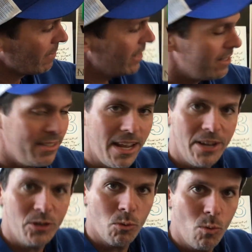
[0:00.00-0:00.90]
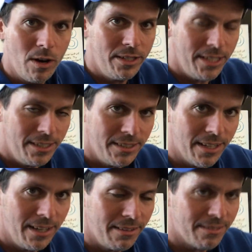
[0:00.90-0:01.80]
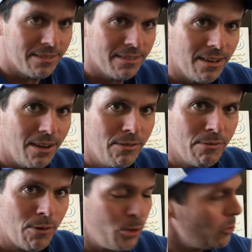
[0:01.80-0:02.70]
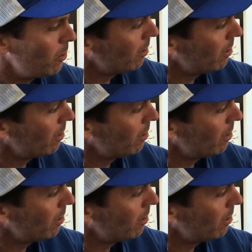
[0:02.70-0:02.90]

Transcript: It's day 26 of the virtual